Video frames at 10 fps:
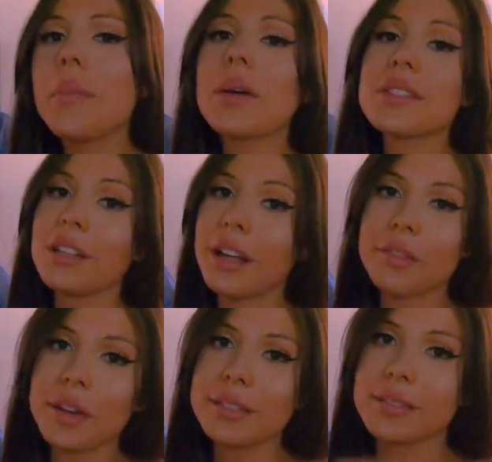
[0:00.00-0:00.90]
but it was a
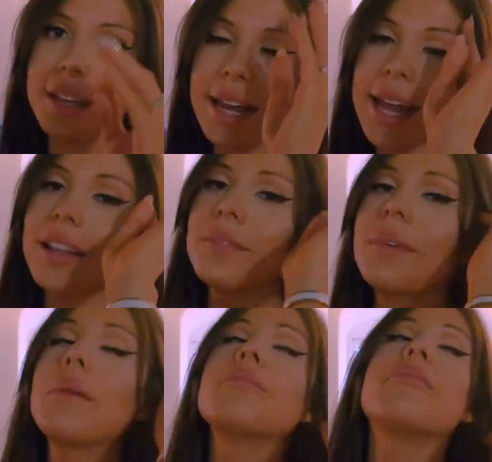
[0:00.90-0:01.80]
lot of fun, and
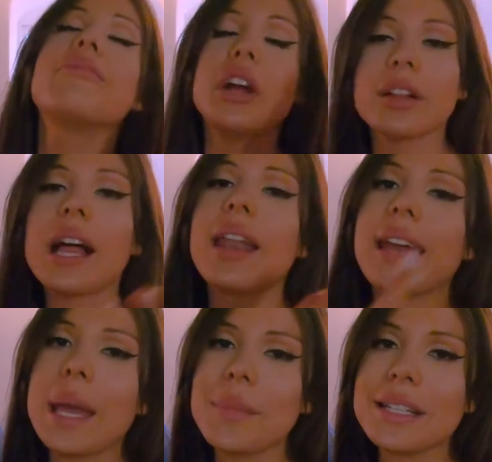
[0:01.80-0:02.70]
I'm very glad
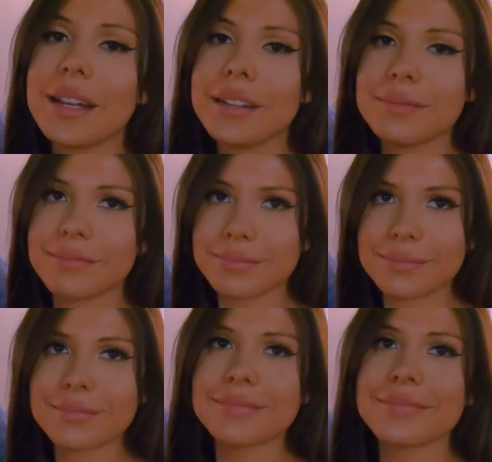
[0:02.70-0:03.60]
I came
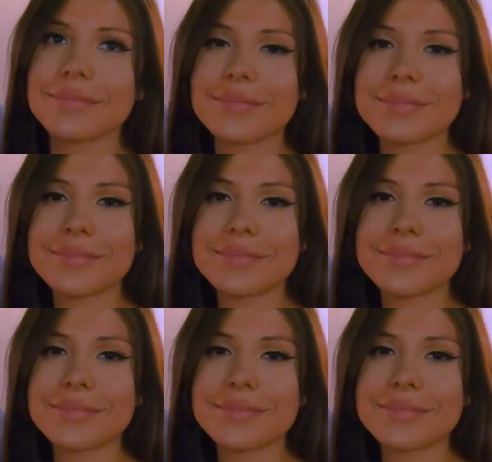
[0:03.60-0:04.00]
and did it.